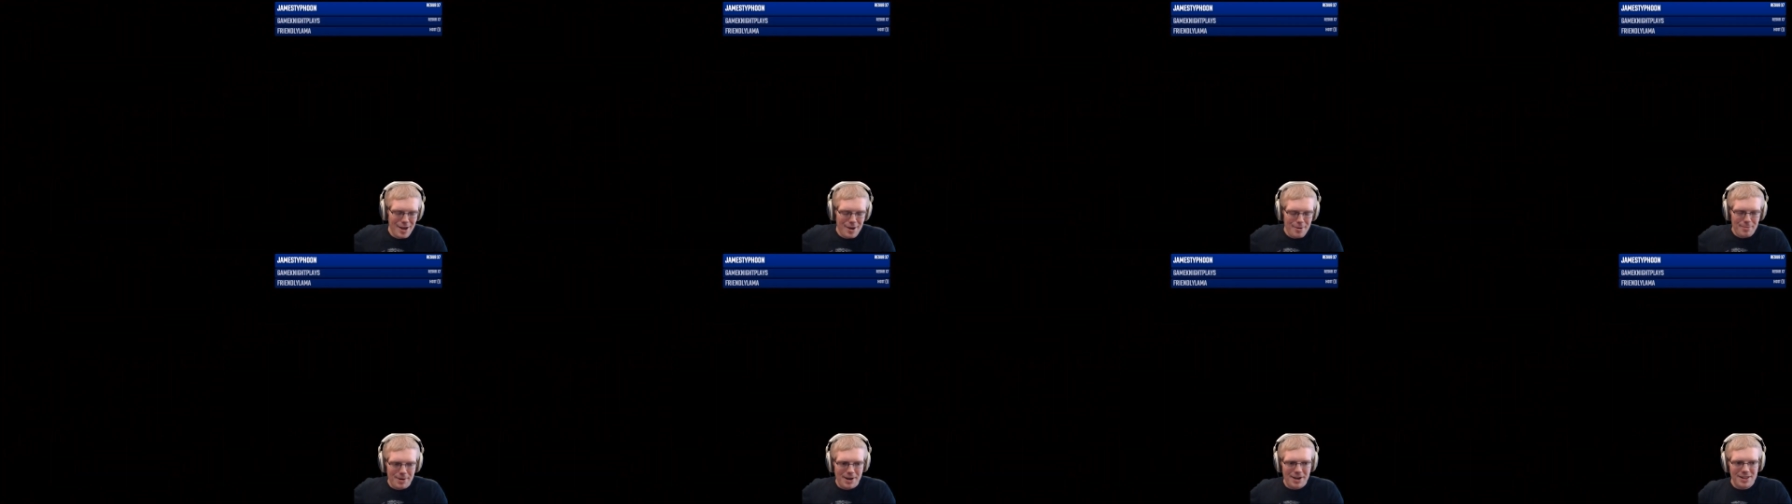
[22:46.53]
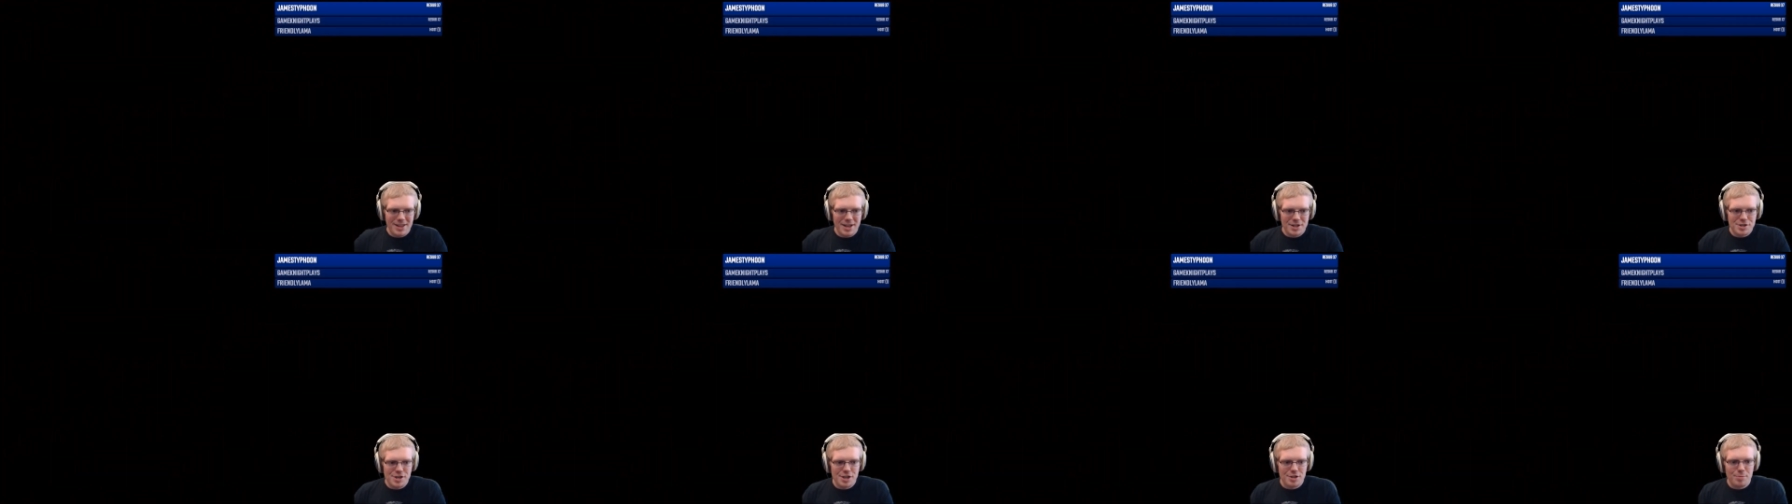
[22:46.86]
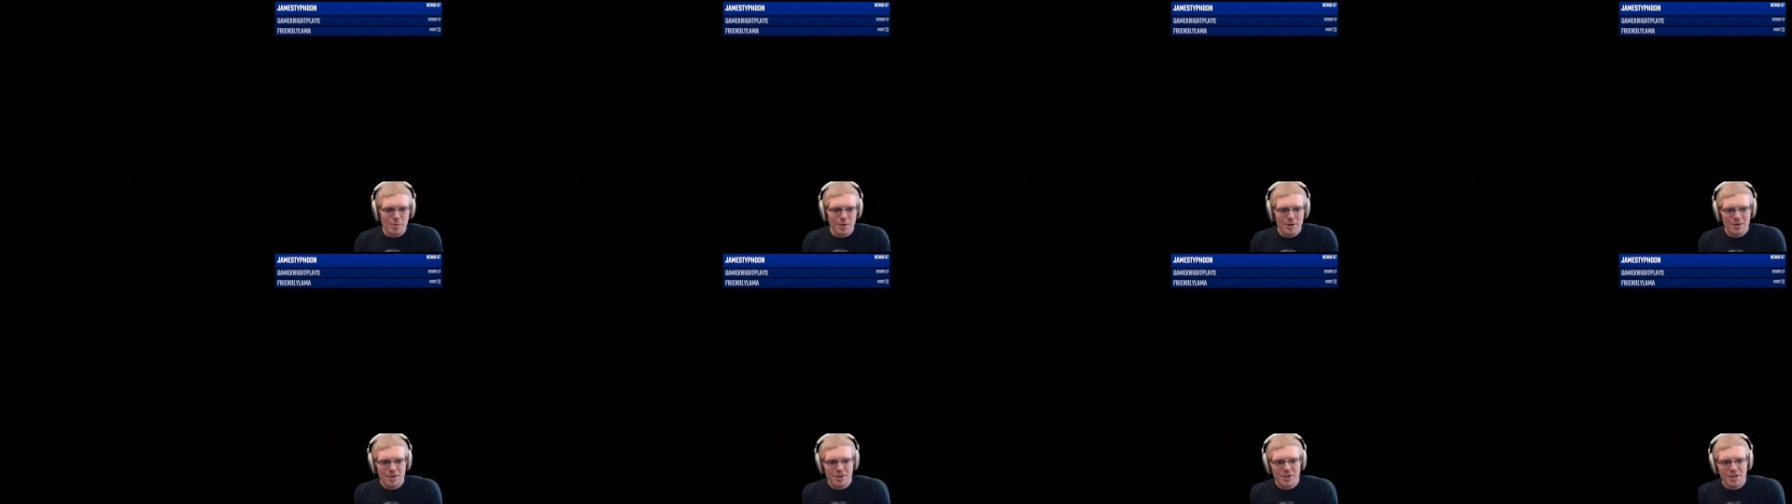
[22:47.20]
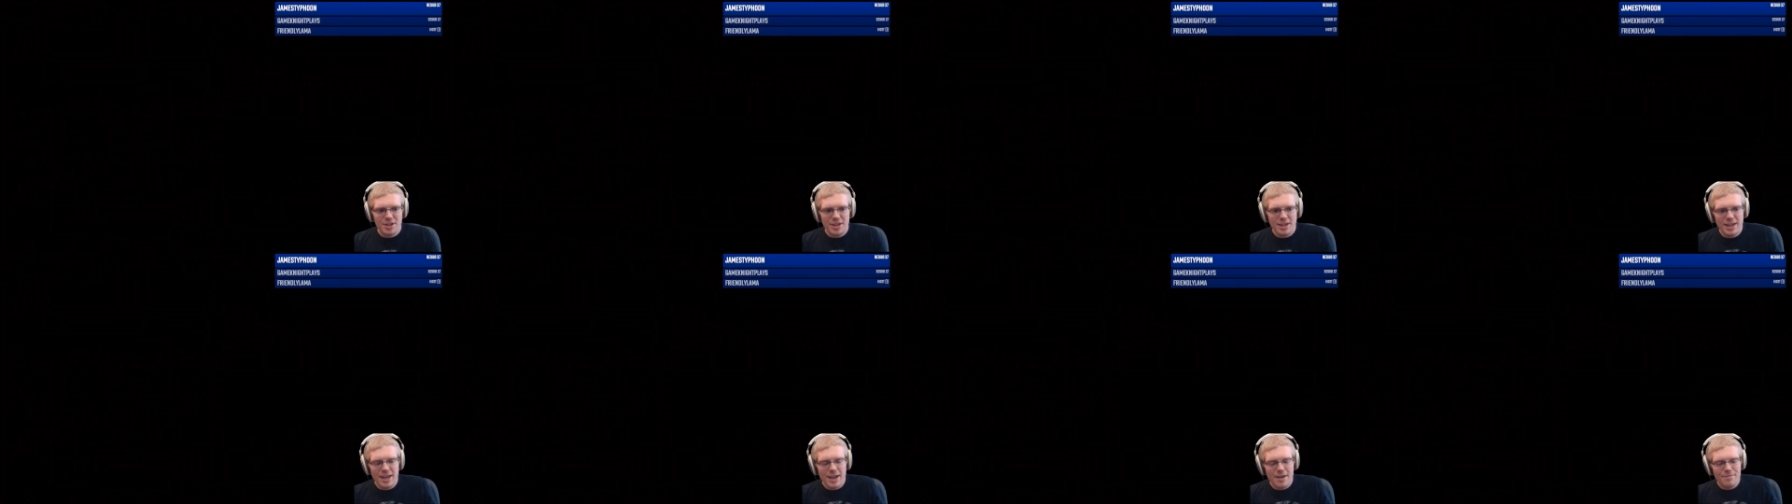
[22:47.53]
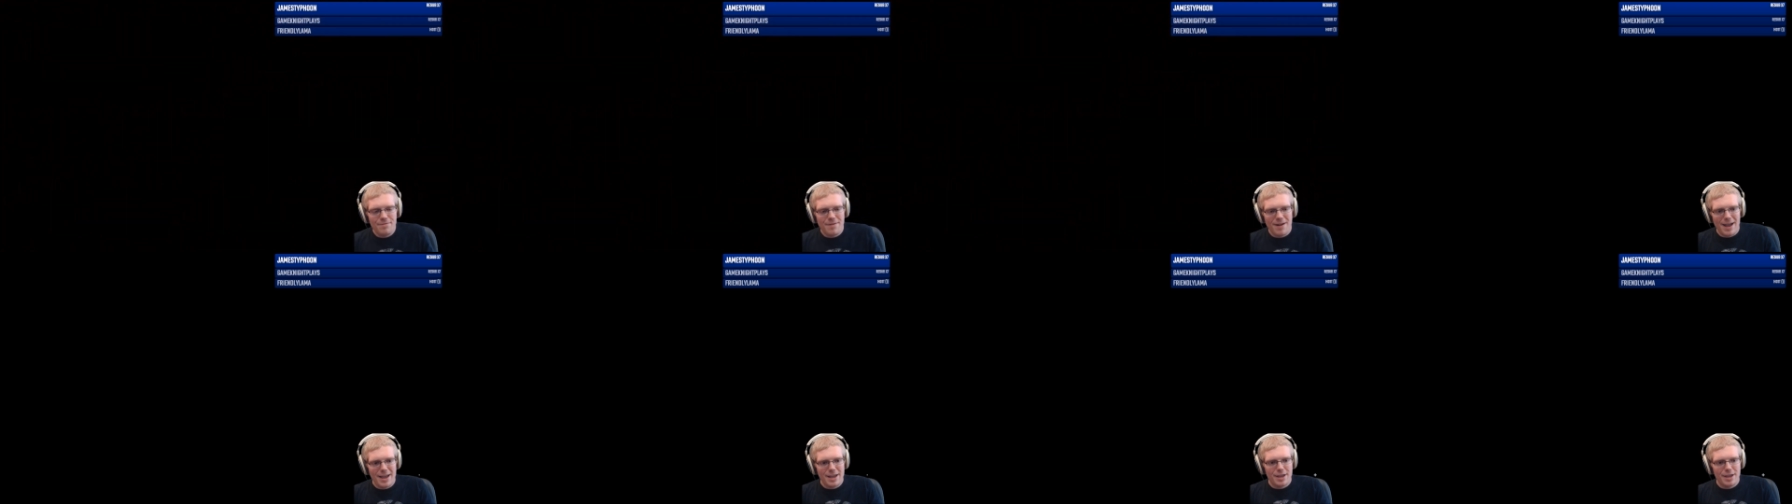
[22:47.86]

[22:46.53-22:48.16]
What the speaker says: because I just wanted to see if I